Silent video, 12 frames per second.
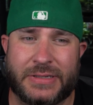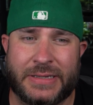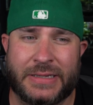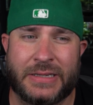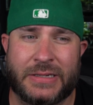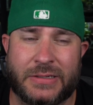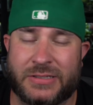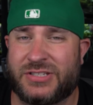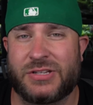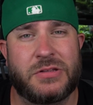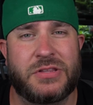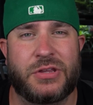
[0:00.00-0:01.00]
And it's
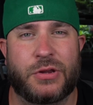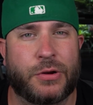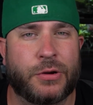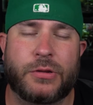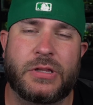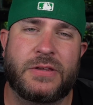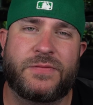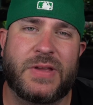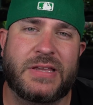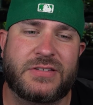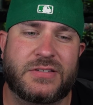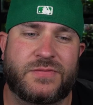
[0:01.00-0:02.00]
still in the early
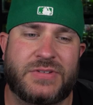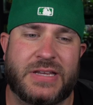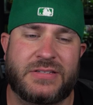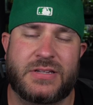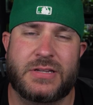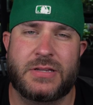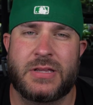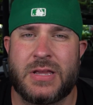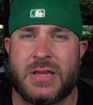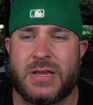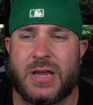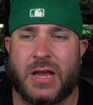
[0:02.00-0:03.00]
phases of testing,
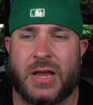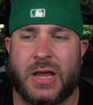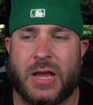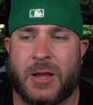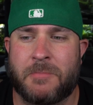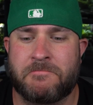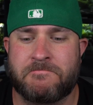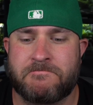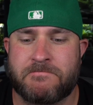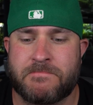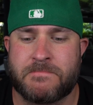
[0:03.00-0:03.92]
um,